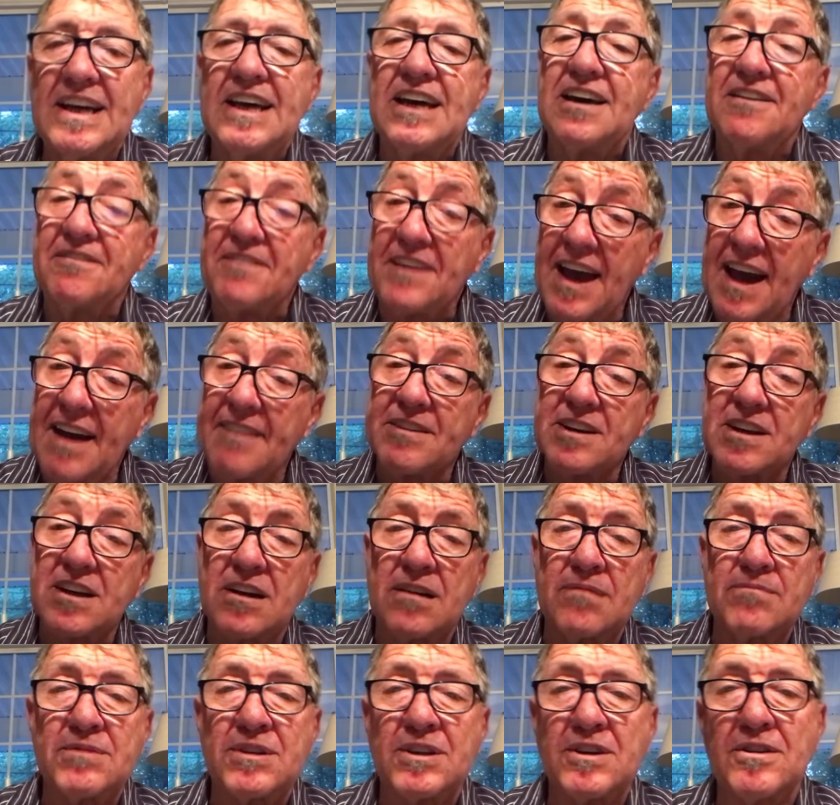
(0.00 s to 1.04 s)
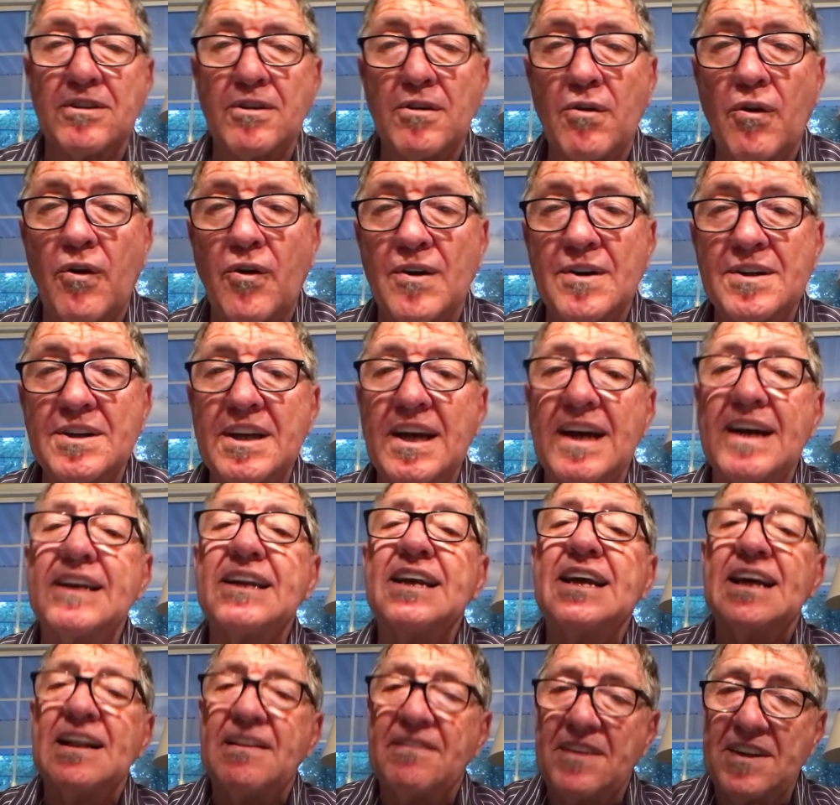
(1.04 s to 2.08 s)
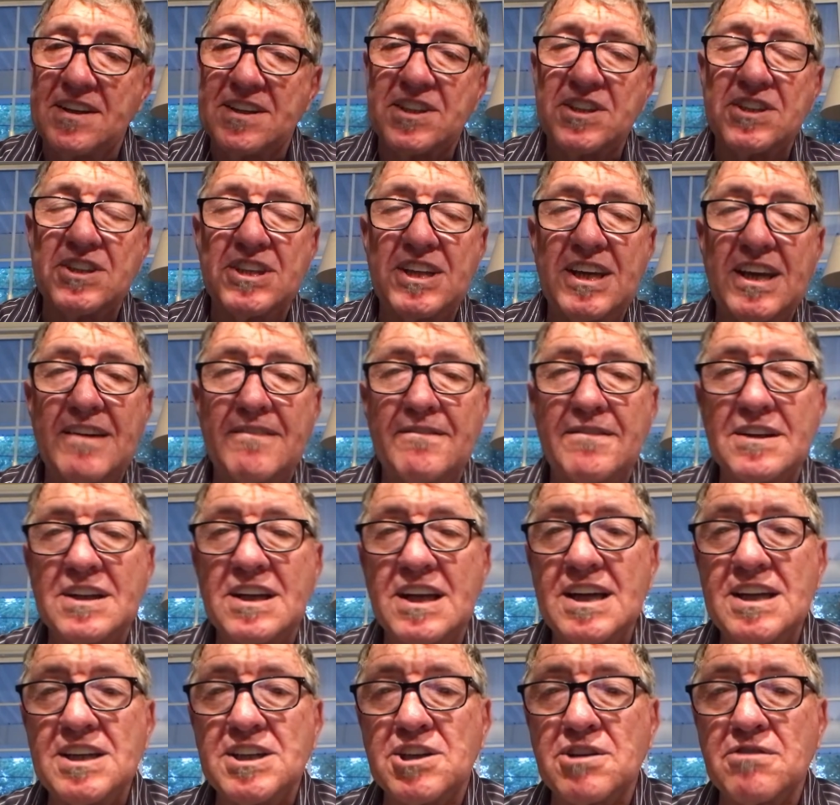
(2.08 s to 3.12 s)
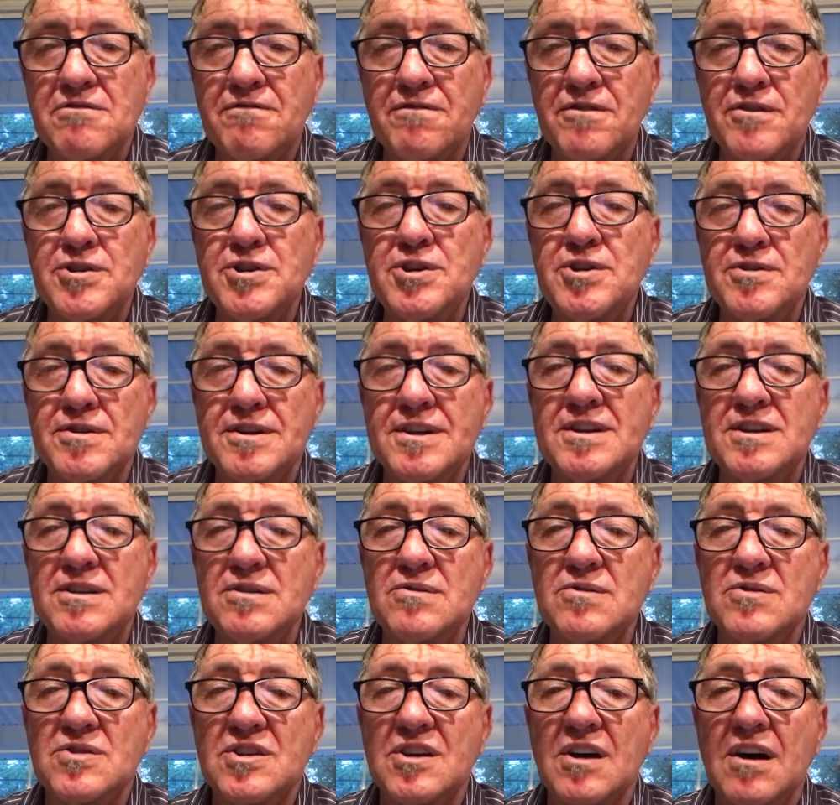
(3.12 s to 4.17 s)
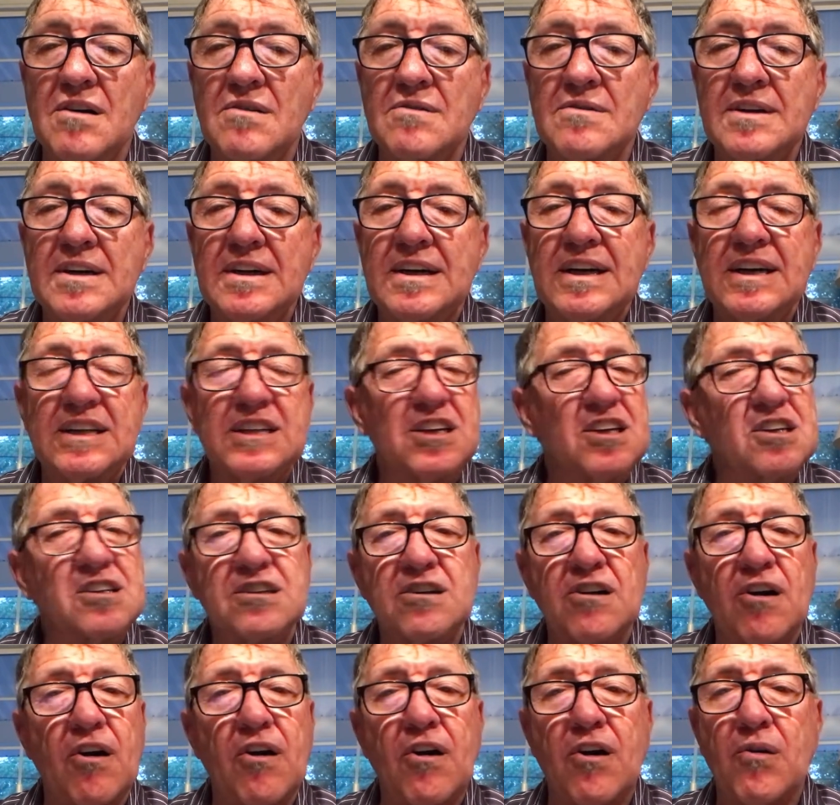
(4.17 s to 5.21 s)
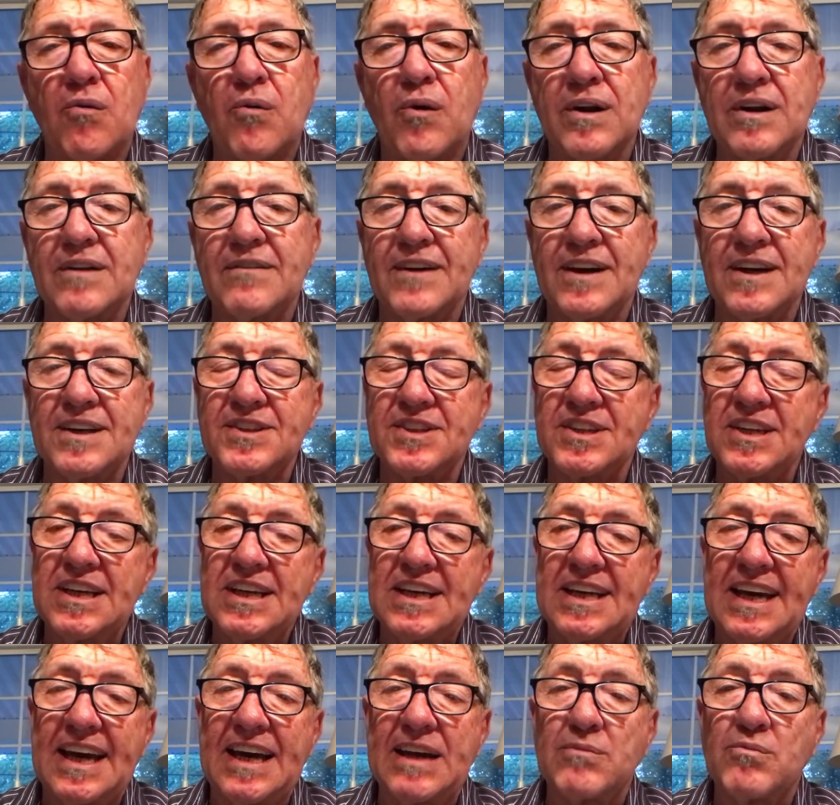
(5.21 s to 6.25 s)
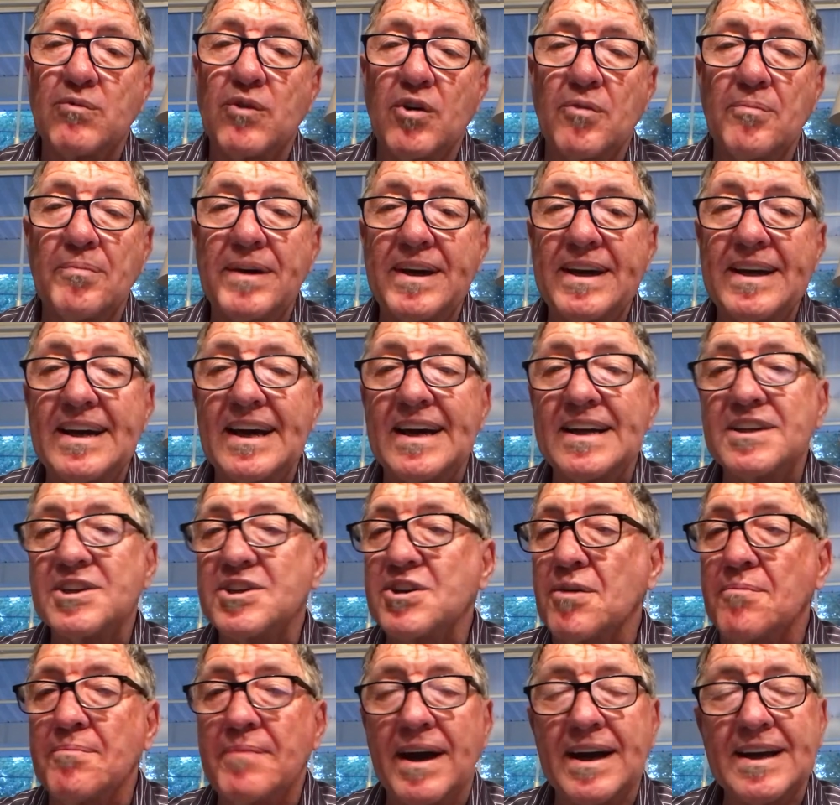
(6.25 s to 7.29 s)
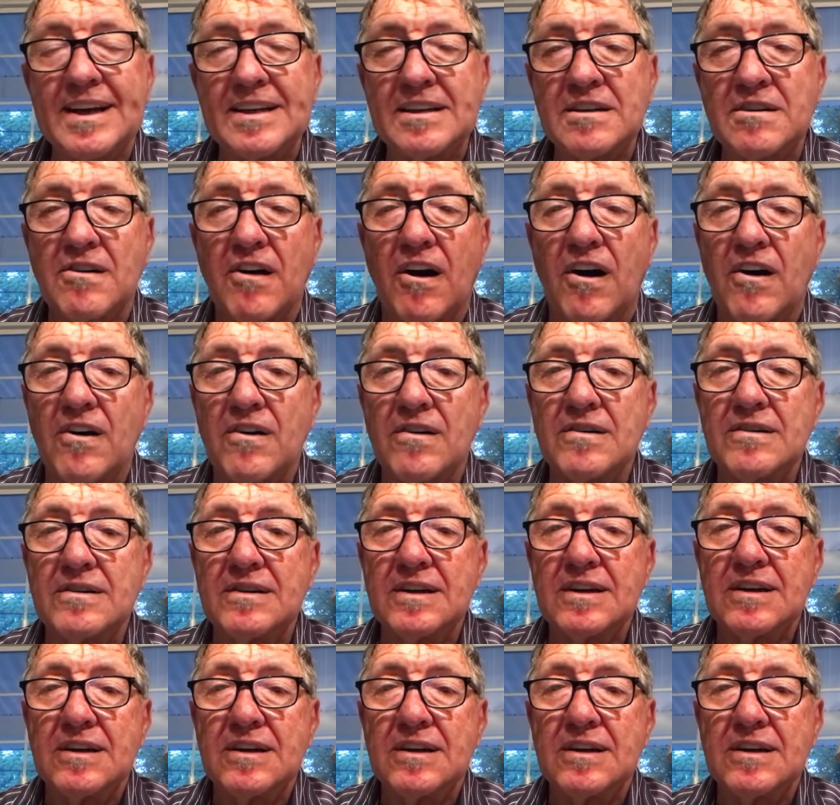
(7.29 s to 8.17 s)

If you haven't come to the Lord yet, this is the invitation for you to do so. Just call one of us and we'll be at your beck and call.